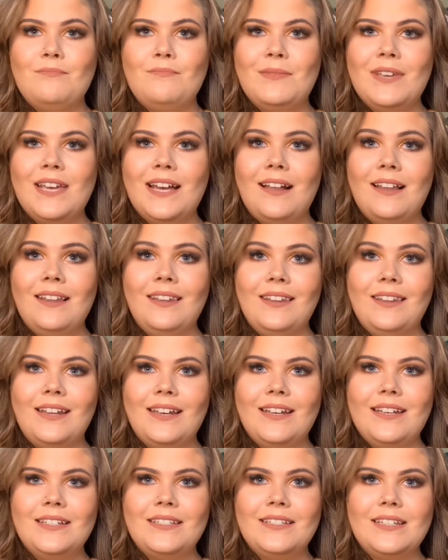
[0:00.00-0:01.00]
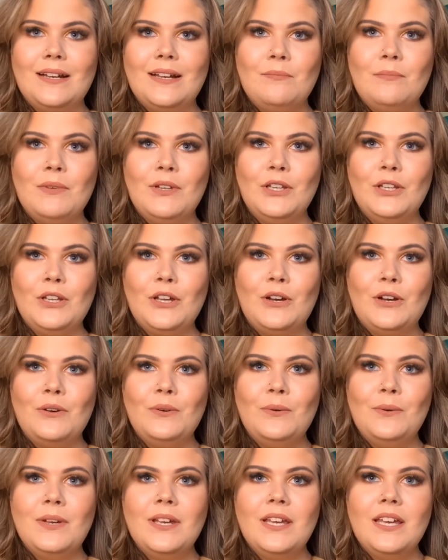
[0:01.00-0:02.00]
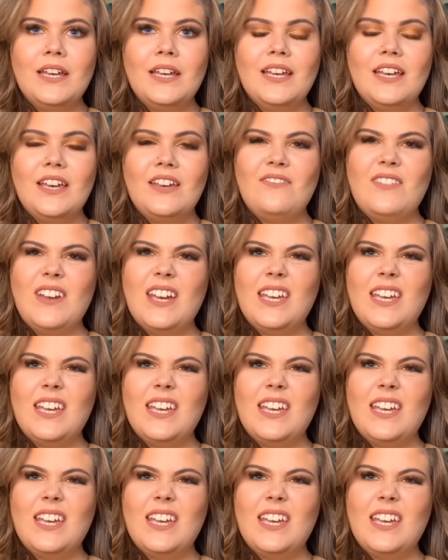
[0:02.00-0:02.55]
and leave me a like down below.